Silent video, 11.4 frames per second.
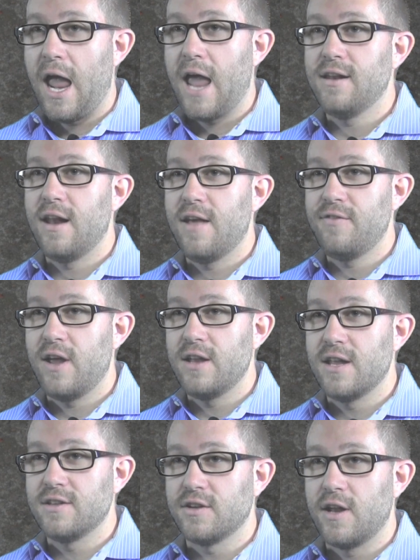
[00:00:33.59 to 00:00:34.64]
and an
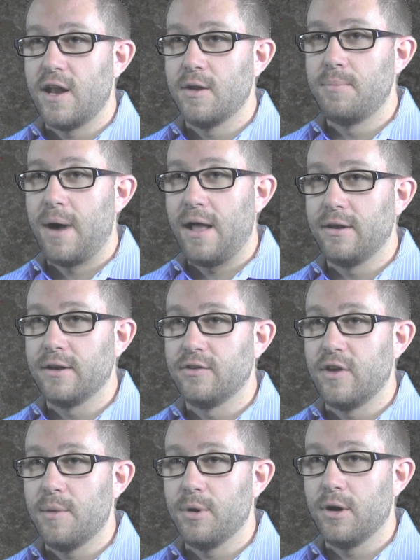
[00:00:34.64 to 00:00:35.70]
FAA designated pilot
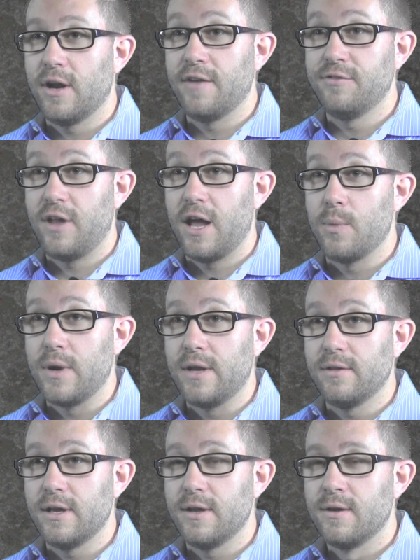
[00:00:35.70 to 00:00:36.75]
examiner, and I fly
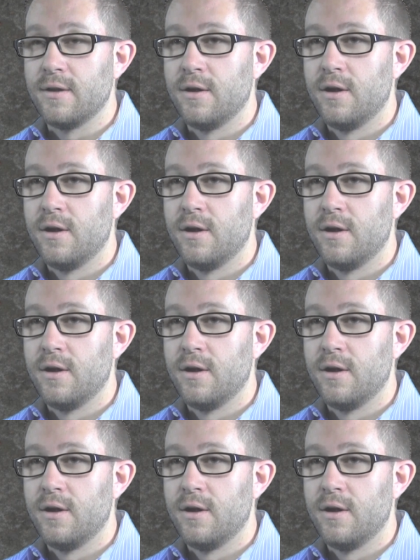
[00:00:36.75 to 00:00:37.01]
weekly.